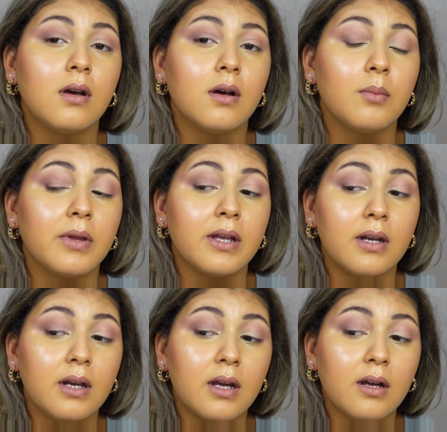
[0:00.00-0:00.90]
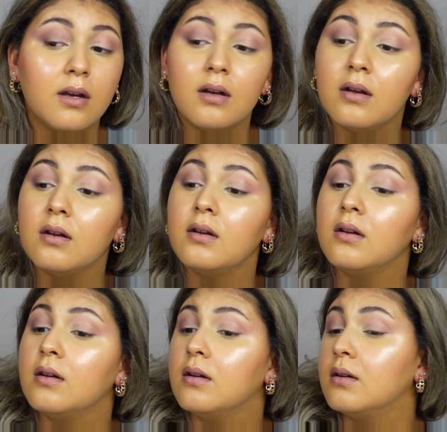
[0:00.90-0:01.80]
are blending
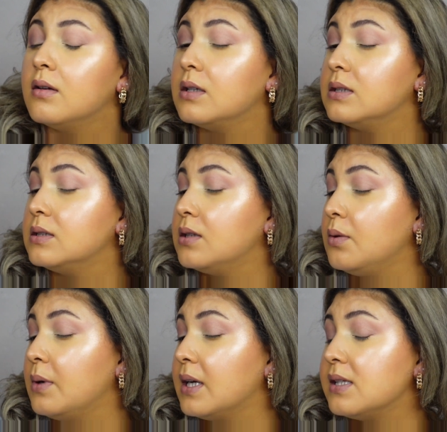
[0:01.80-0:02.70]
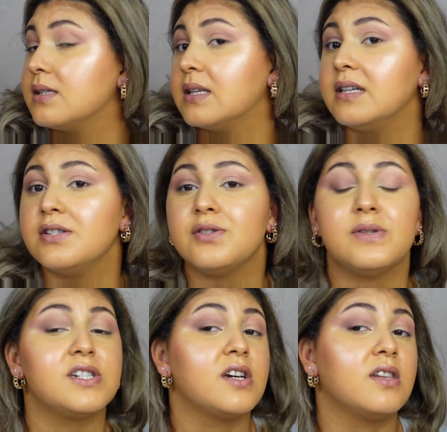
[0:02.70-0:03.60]
so nicely into
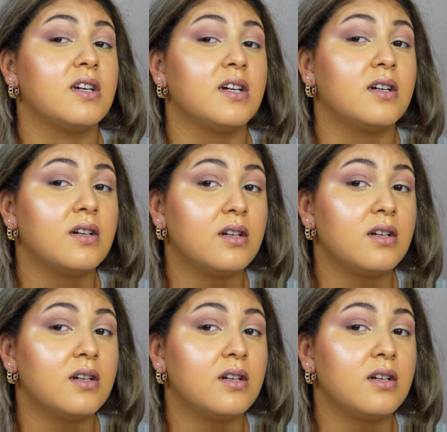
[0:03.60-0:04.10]
each other.